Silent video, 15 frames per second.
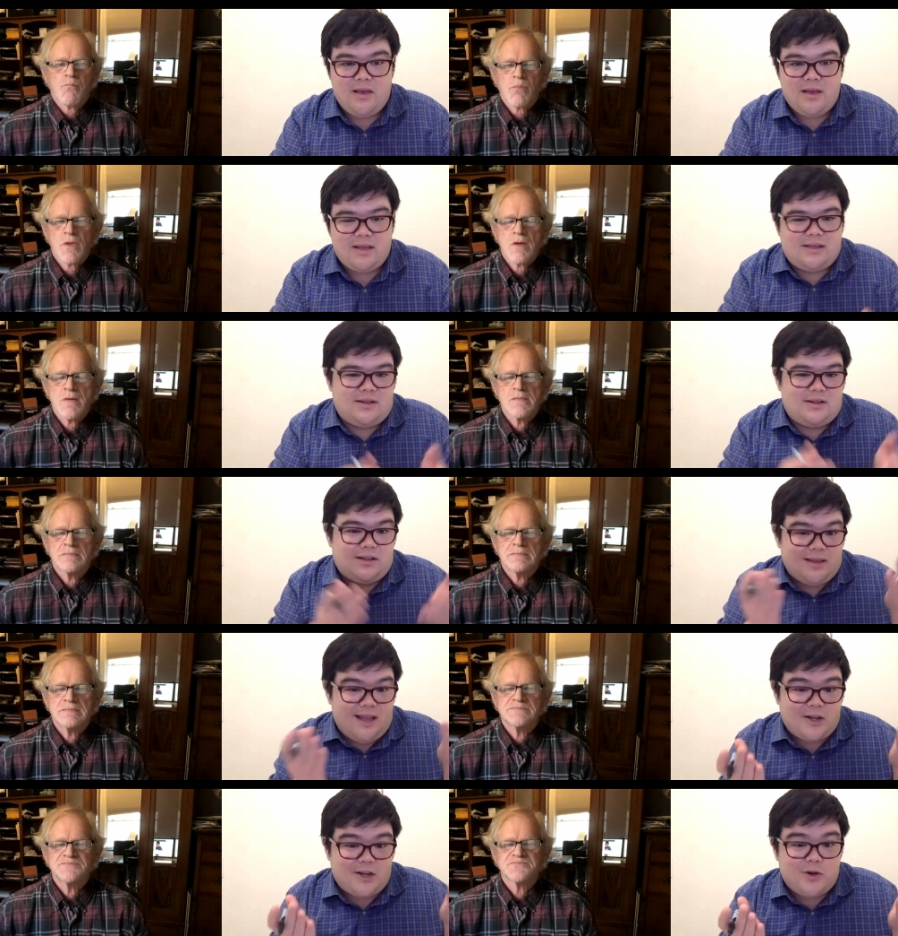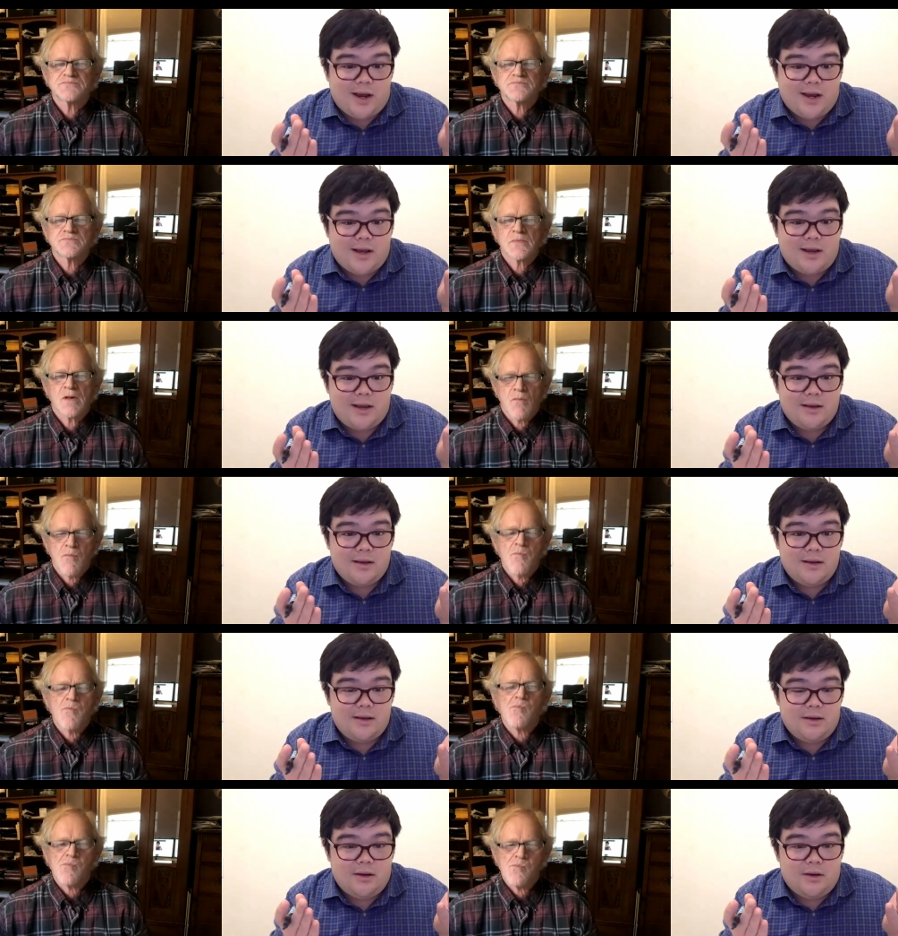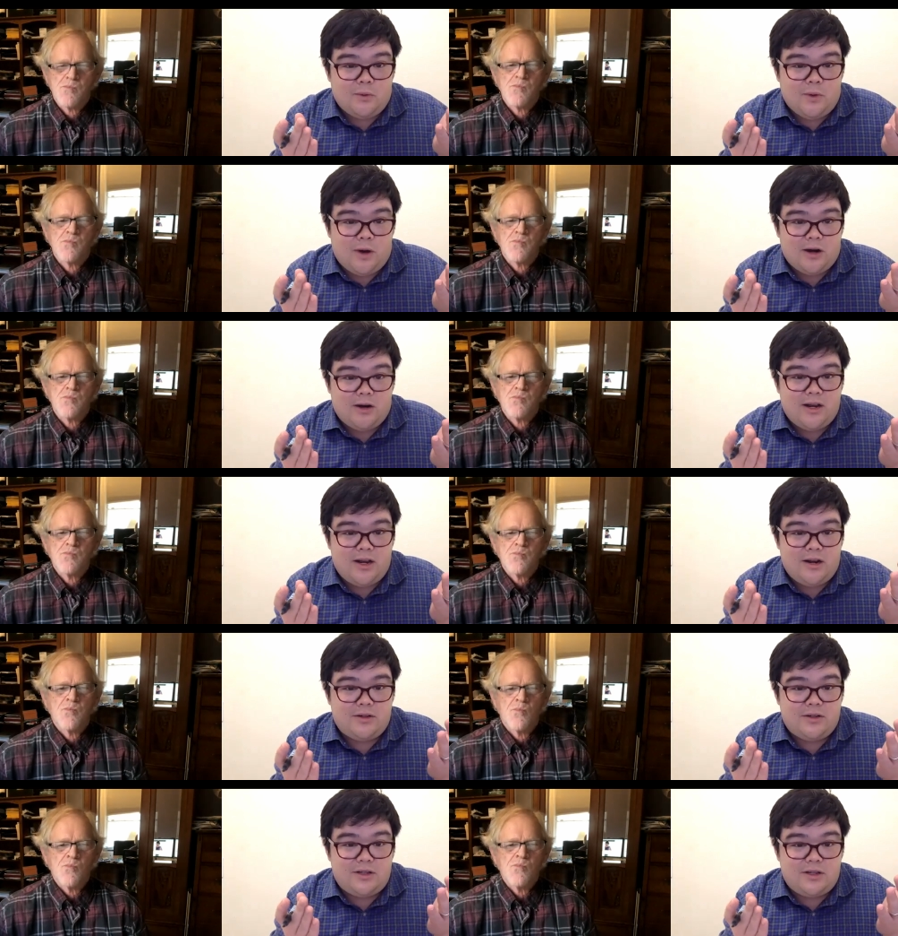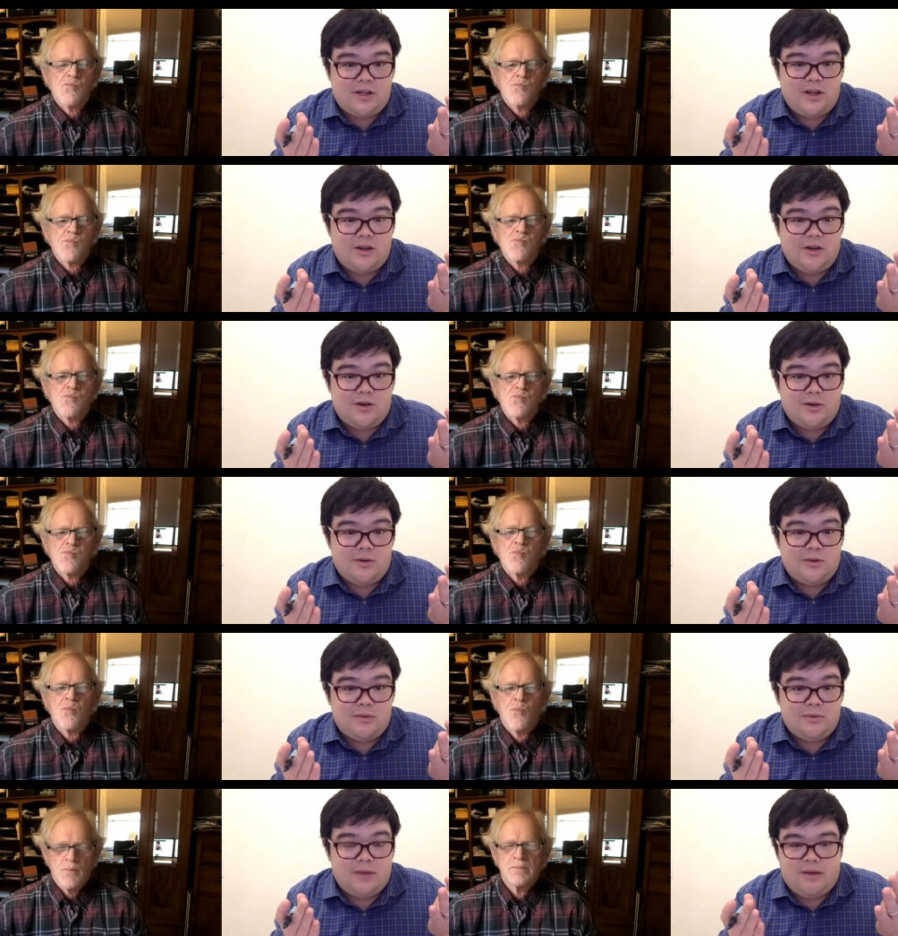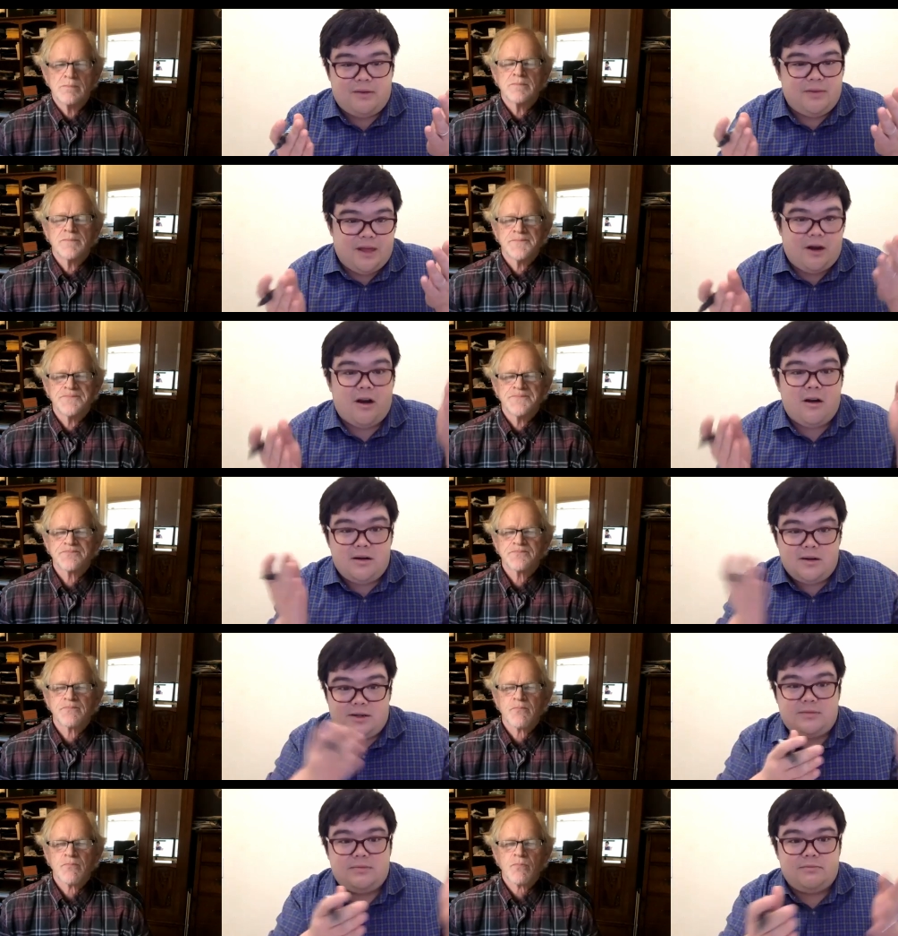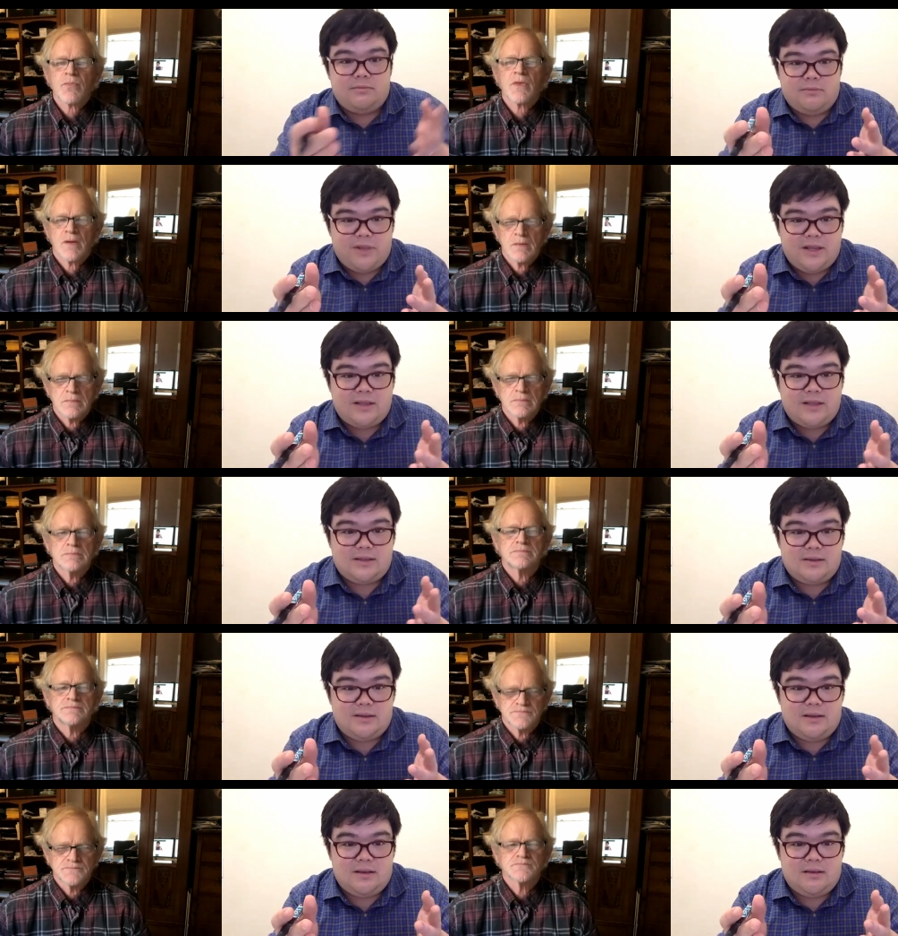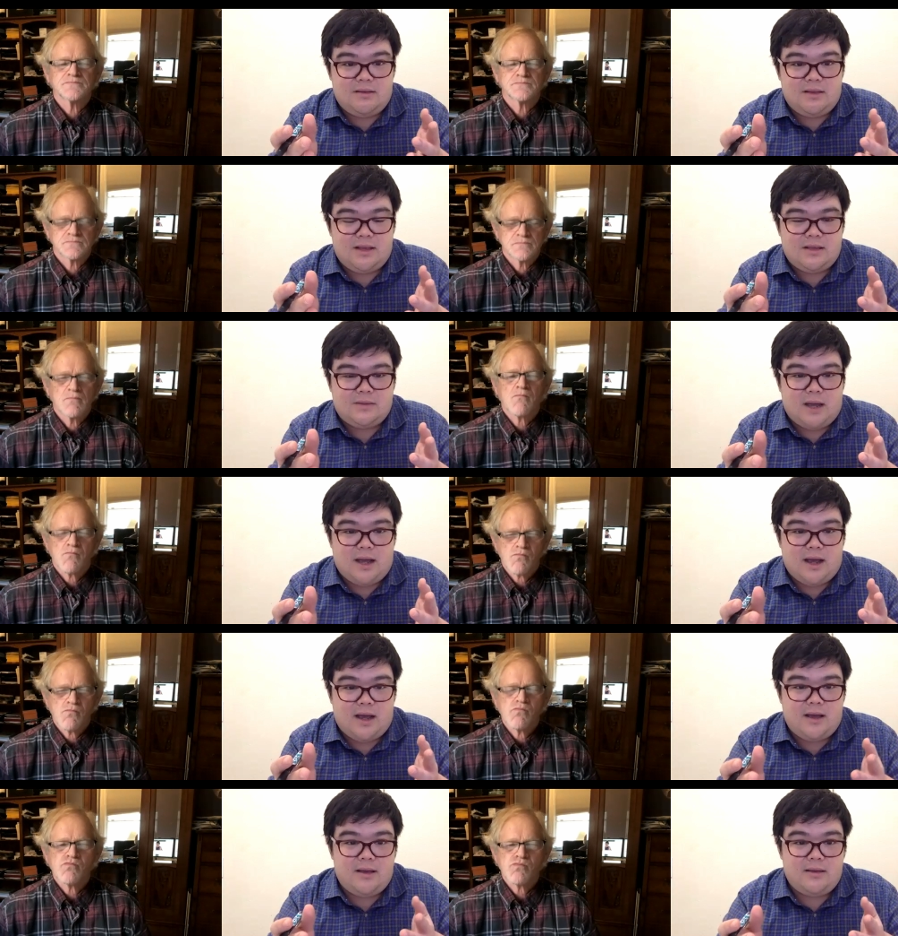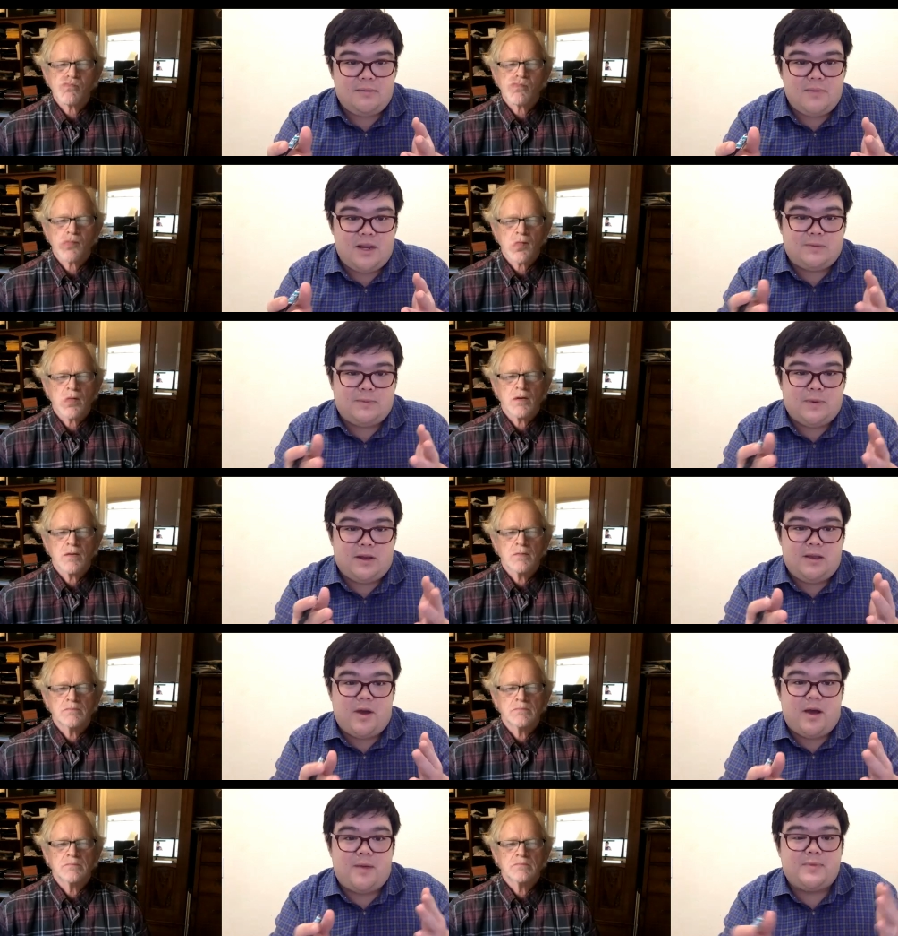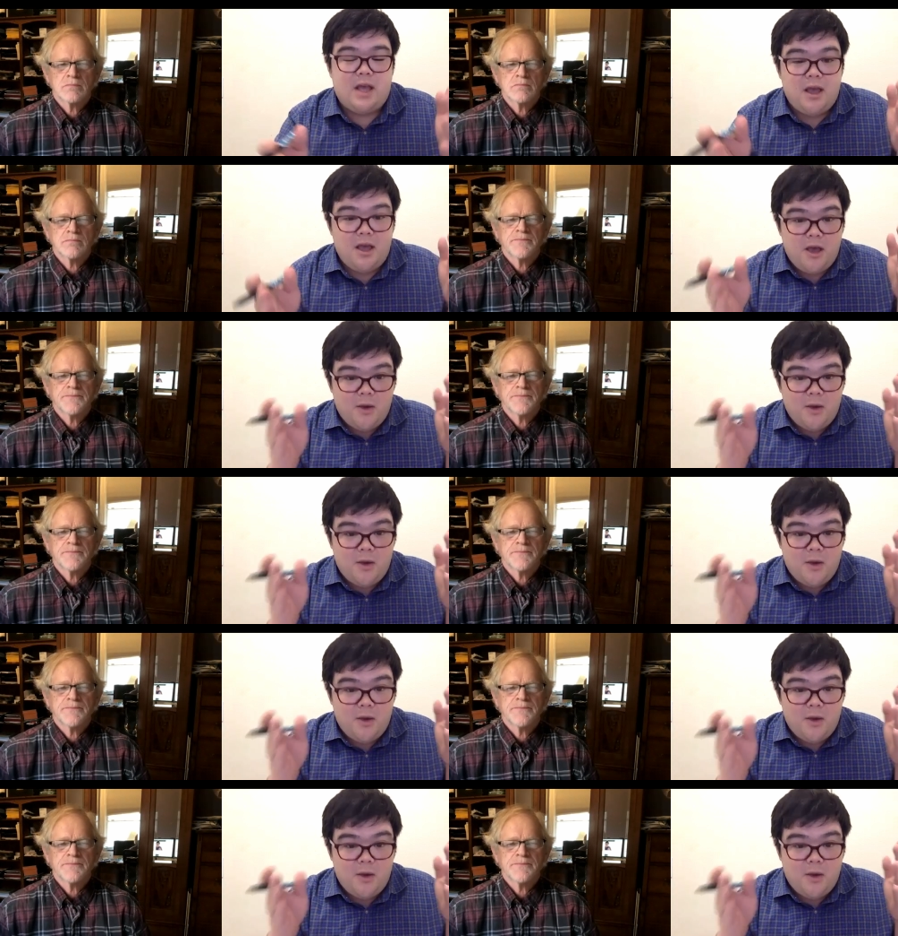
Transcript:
Speaker 1: because there's electric water heaters too that, that aren't these these uh, mini split heat pumps,